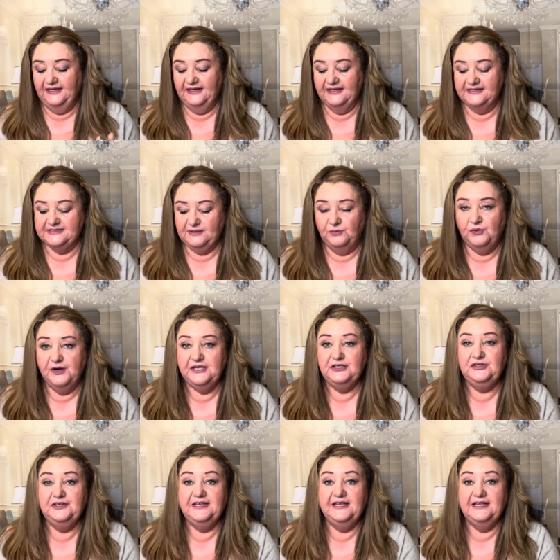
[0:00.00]
because I'm wanting
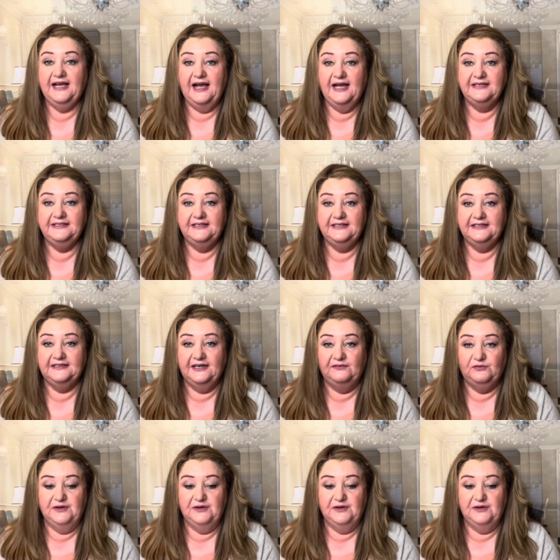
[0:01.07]
you to get an idea of